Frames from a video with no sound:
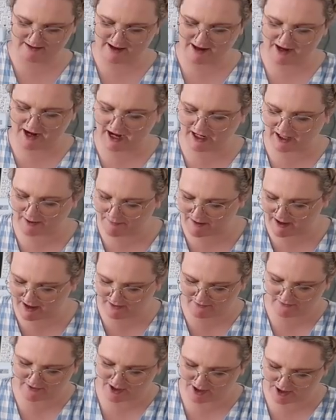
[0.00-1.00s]
an a
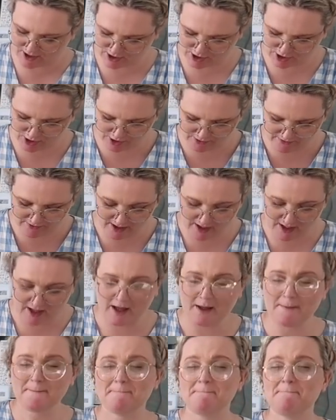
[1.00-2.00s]
cappella version of
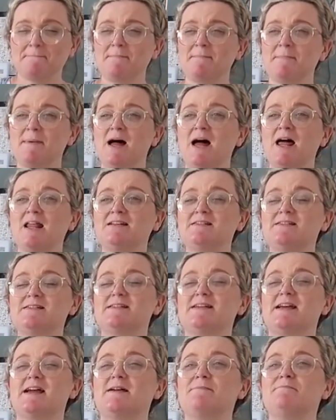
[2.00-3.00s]

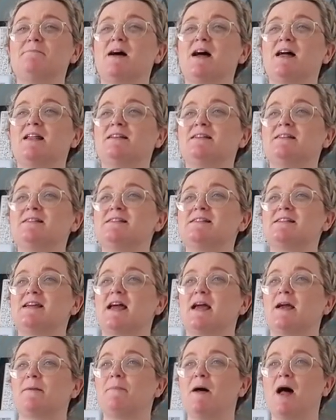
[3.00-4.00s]
Monday,
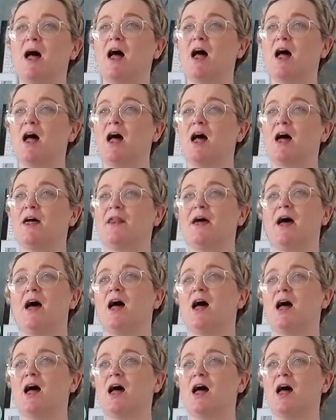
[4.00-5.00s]
Monday, ba
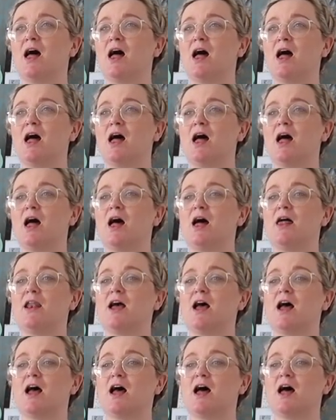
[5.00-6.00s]
da
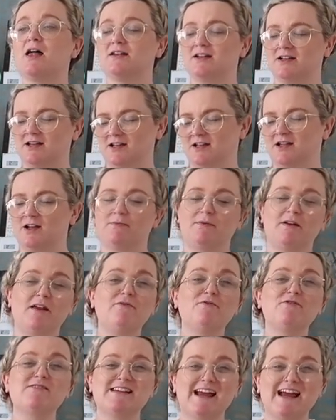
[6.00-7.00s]
da.
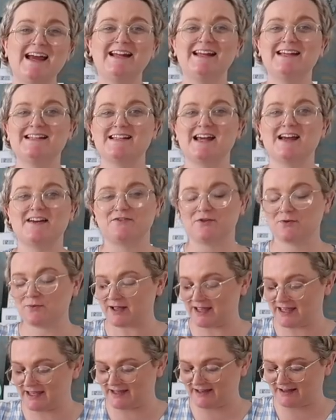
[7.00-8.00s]
Whenever it's any day of the
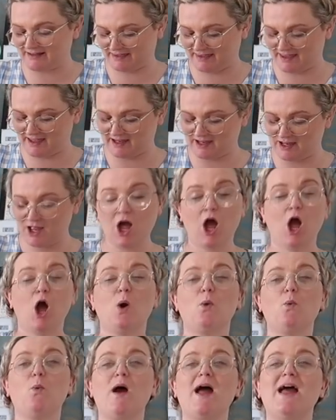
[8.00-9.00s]
week, I sing
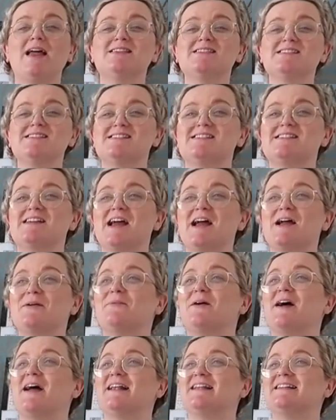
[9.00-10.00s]
Wednesday,
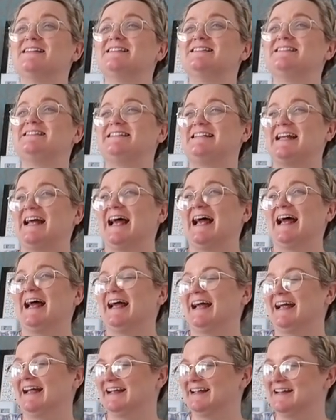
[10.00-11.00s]

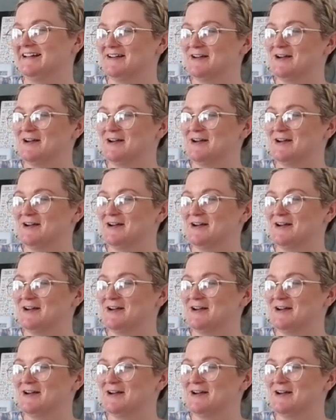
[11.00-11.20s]
Wednesday,